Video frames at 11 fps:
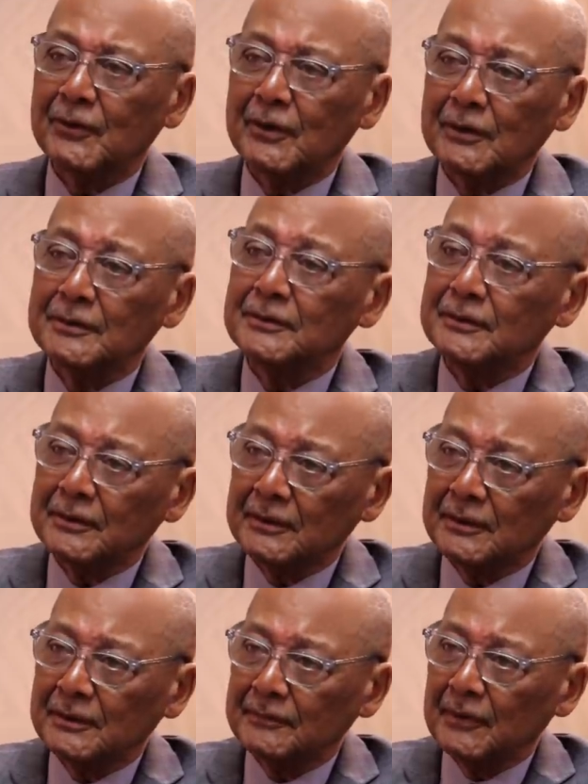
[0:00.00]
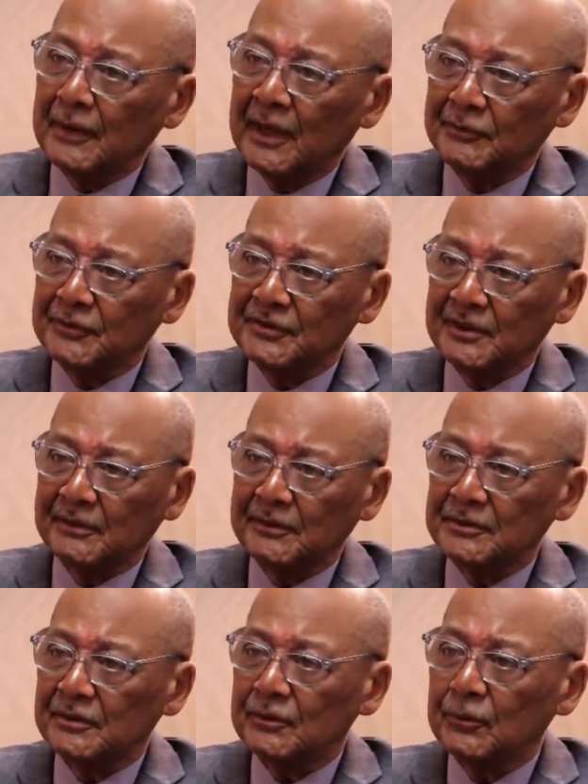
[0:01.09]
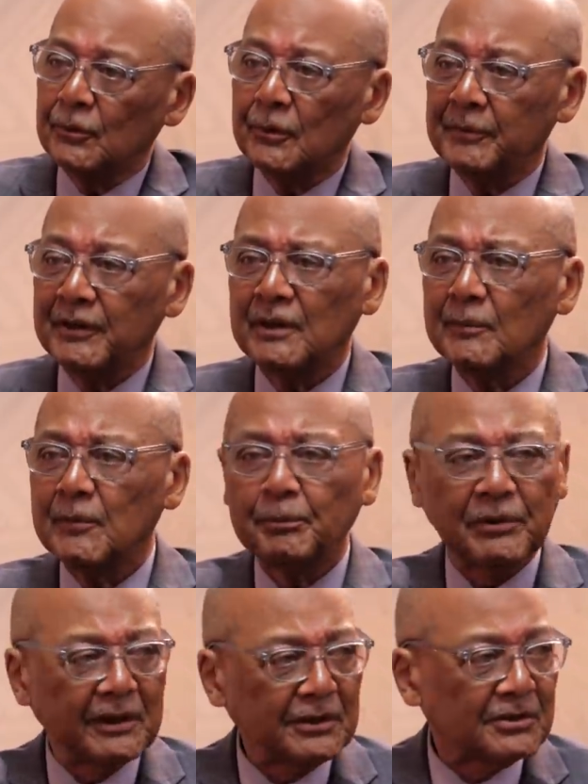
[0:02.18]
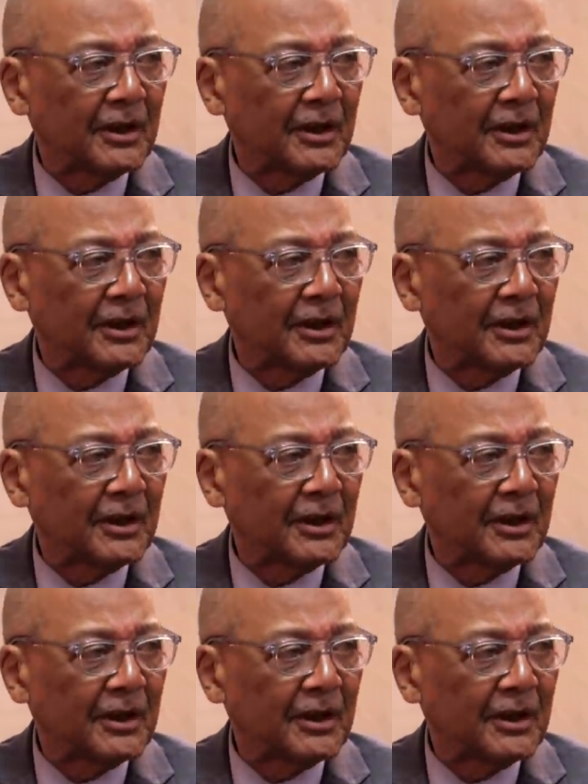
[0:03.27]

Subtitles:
foreign adversaries or become a police